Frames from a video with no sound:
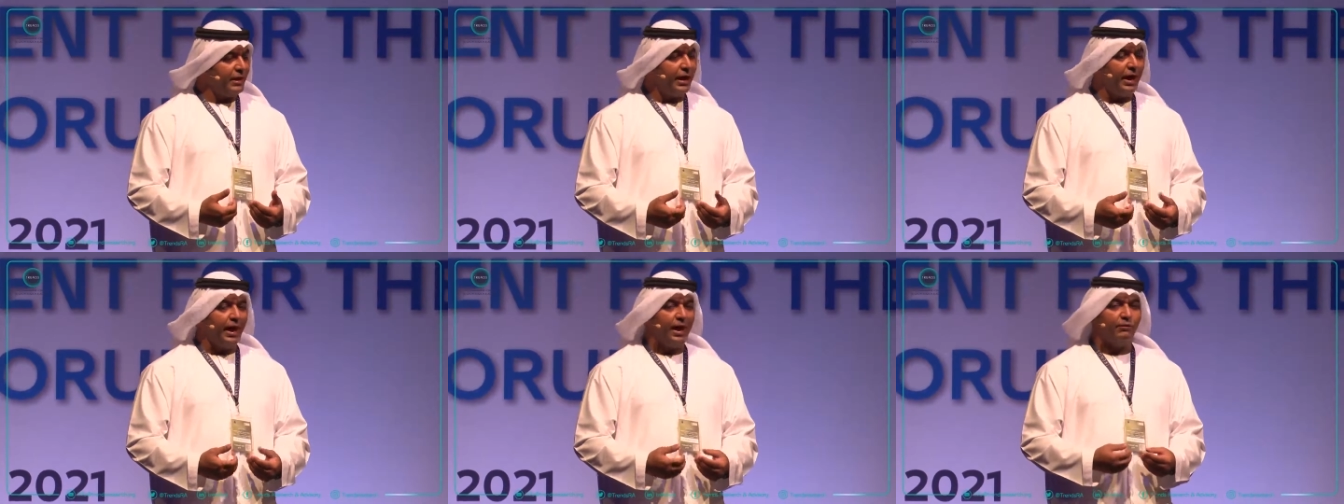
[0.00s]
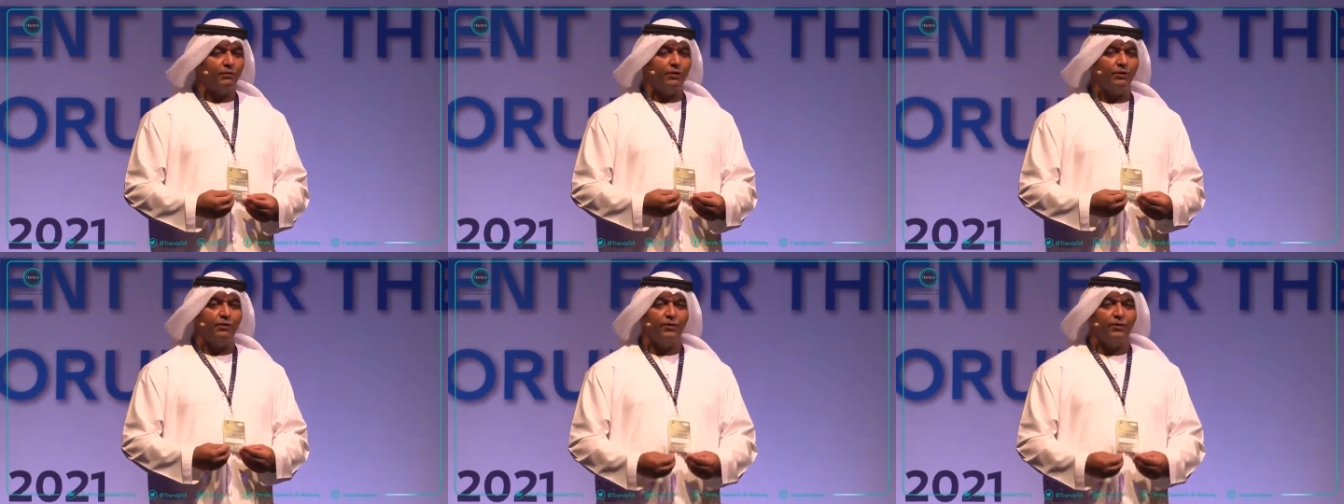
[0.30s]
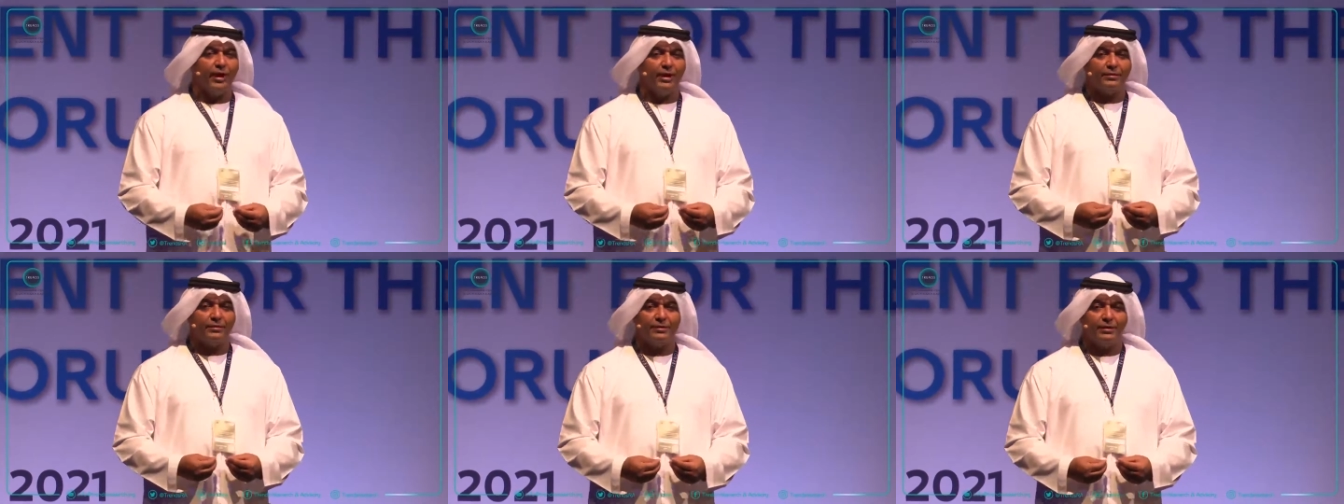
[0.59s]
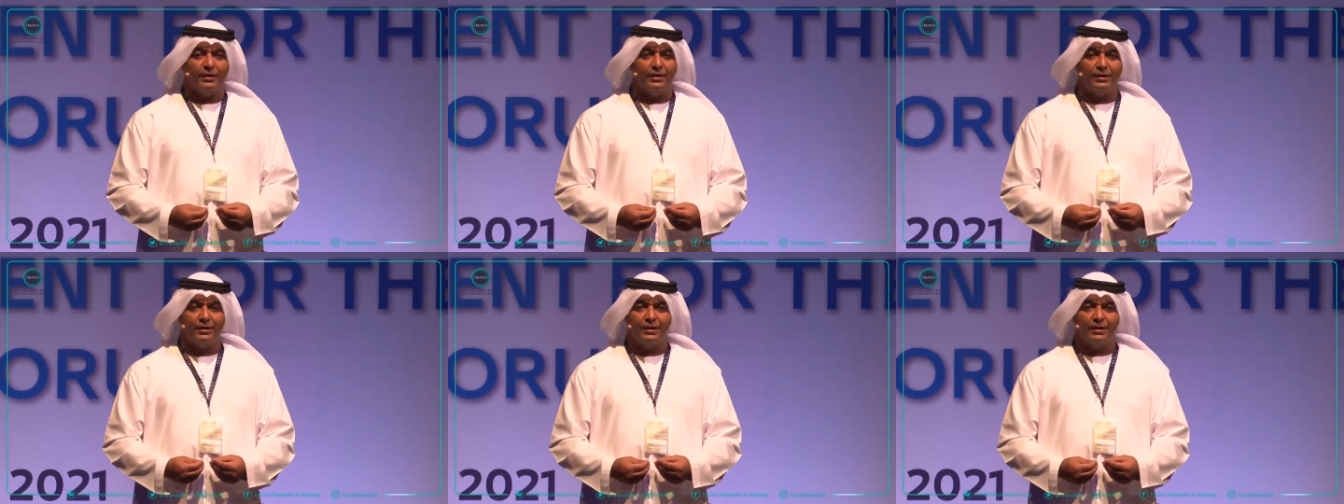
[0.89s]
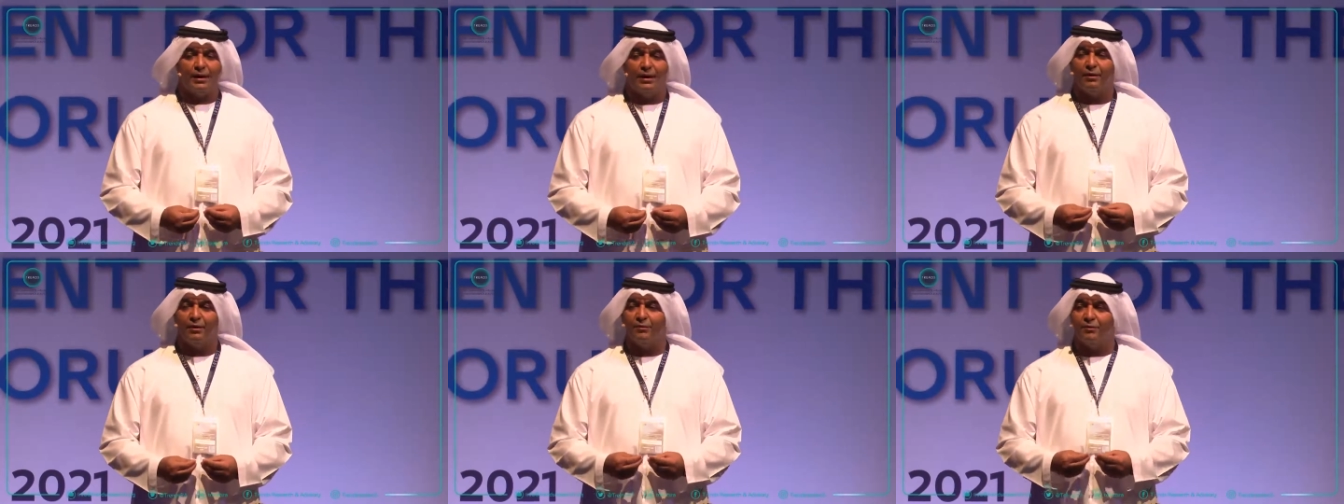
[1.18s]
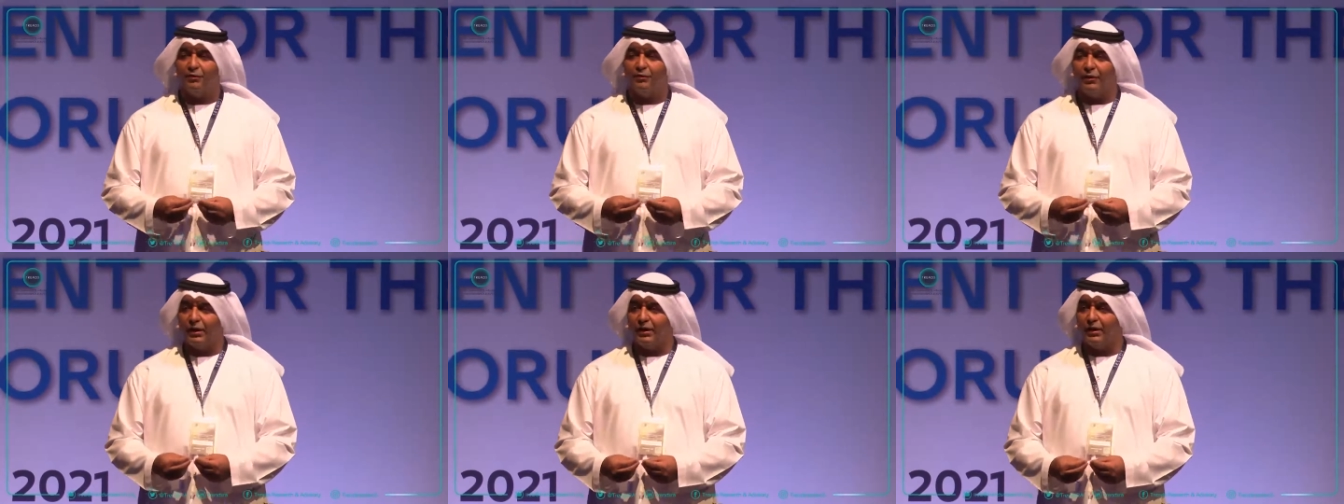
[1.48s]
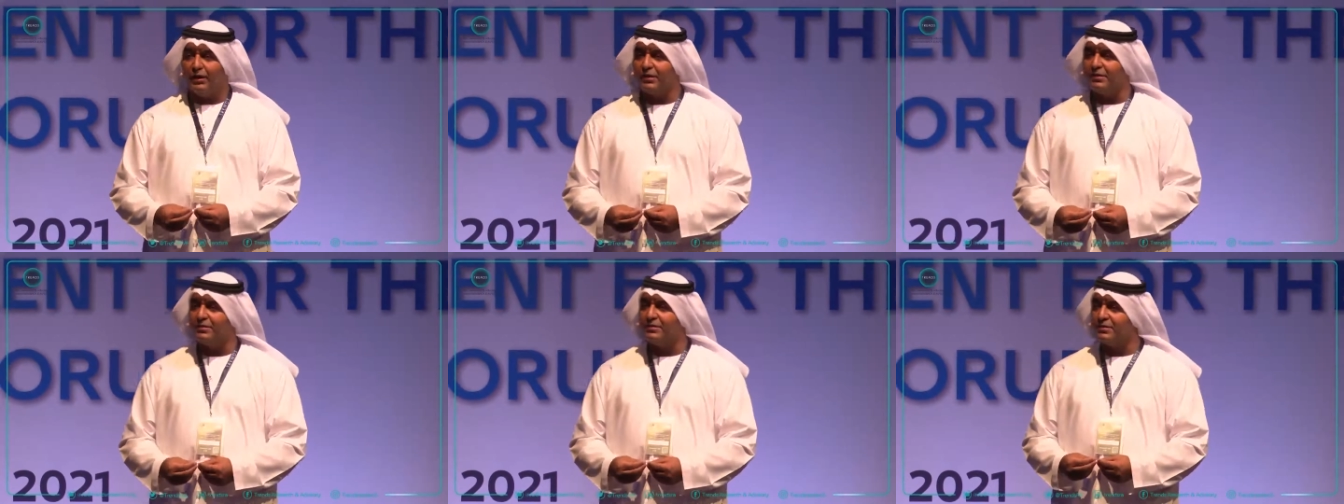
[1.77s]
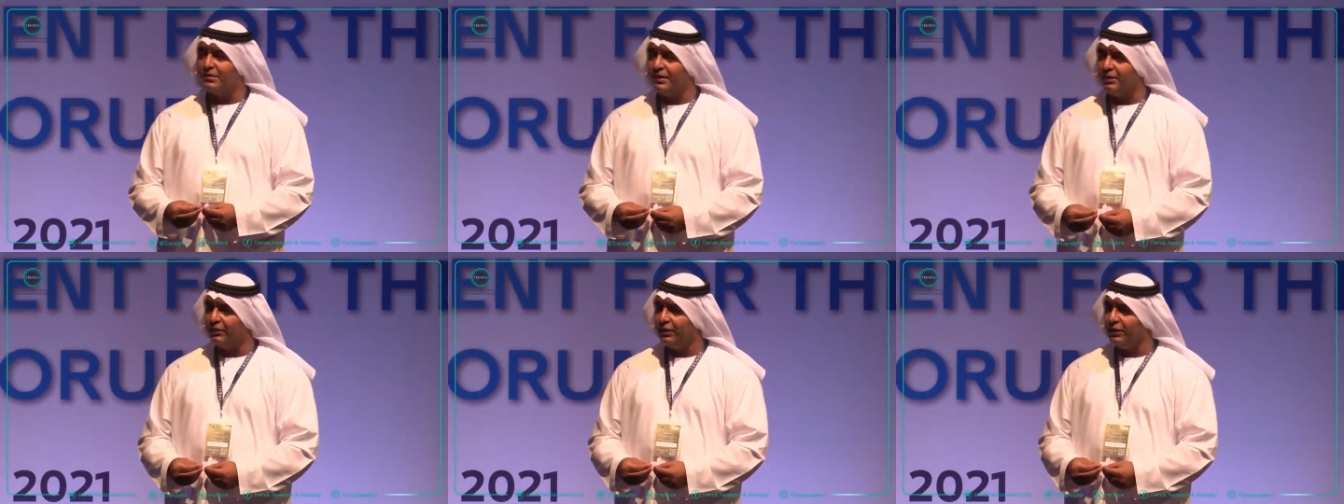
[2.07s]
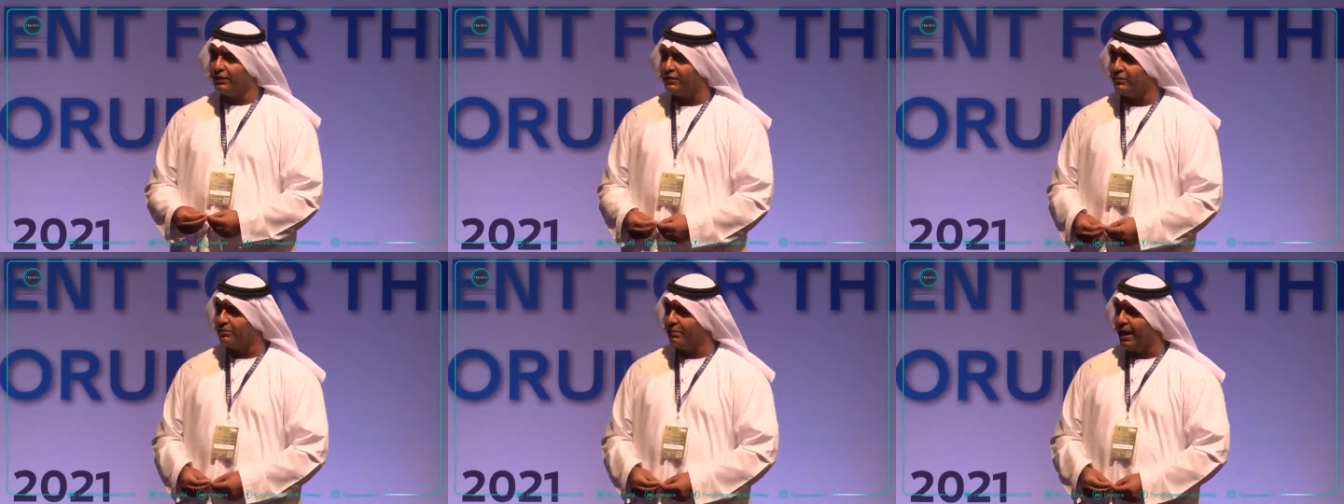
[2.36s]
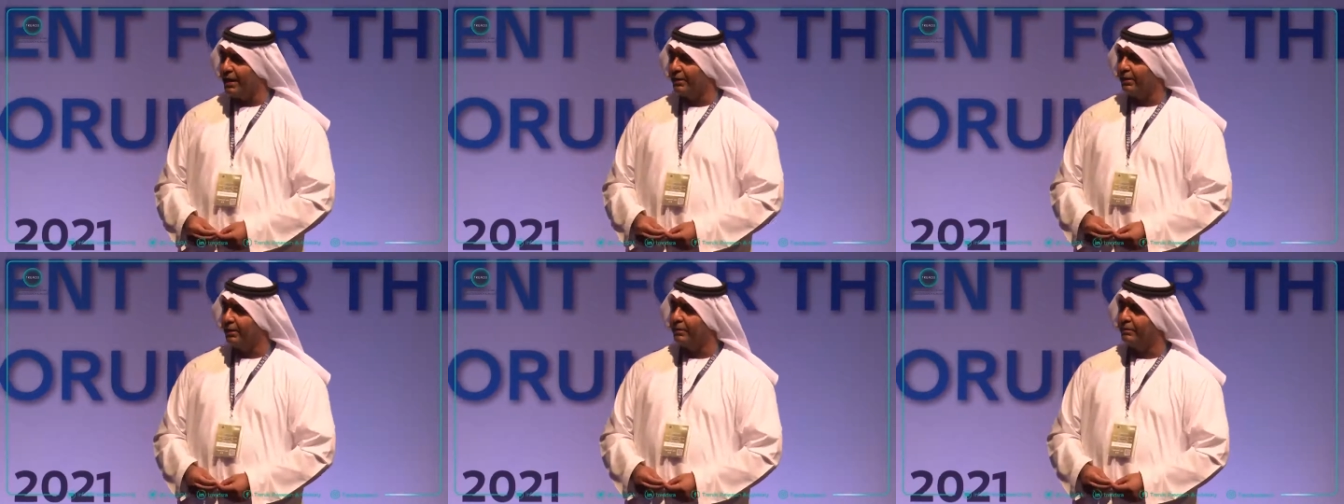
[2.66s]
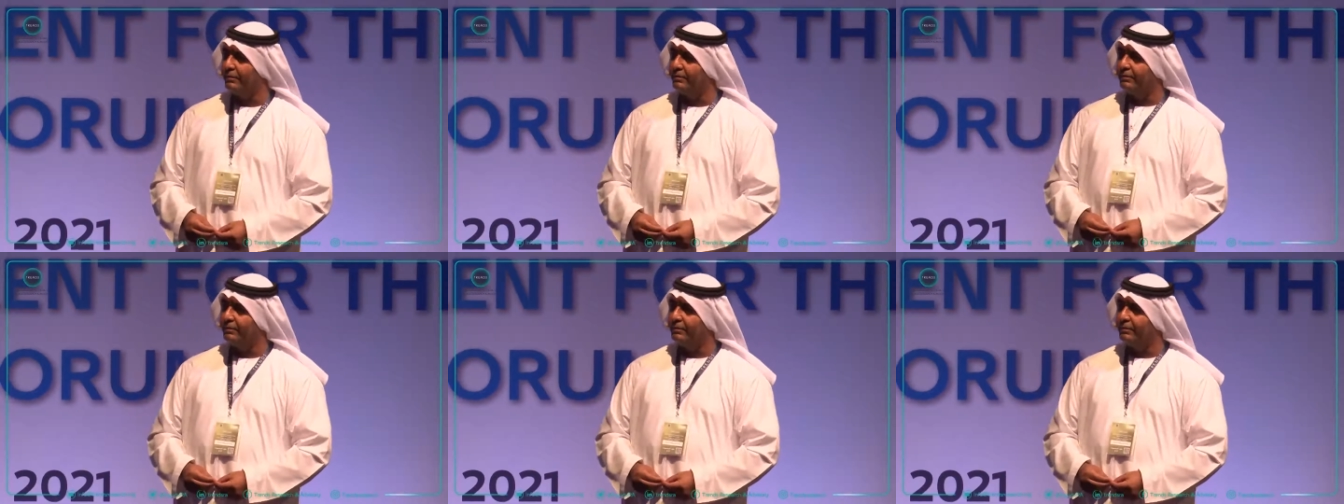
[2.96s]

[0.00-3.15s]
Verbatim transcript: and reflecting in a very serious manner.